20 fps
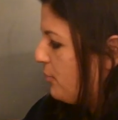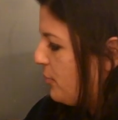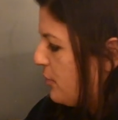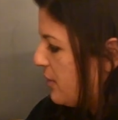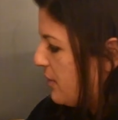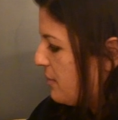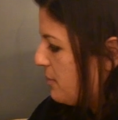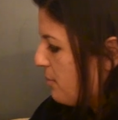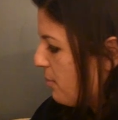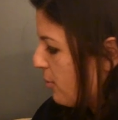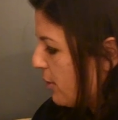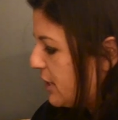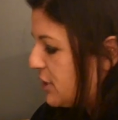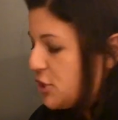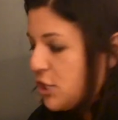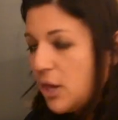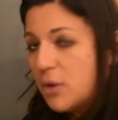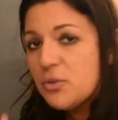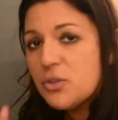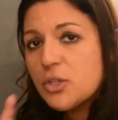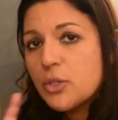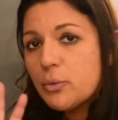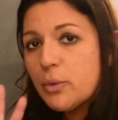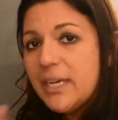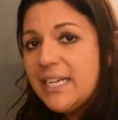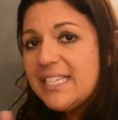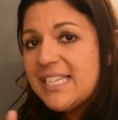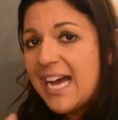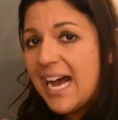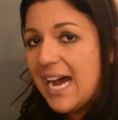Then the bridge goes
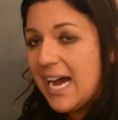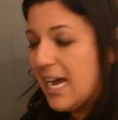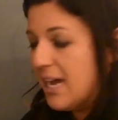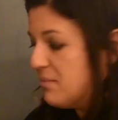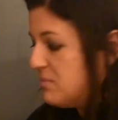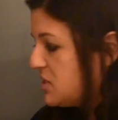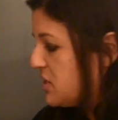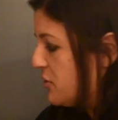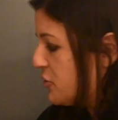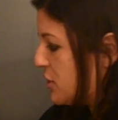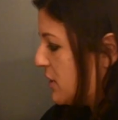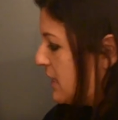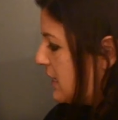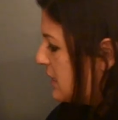3 times. There's an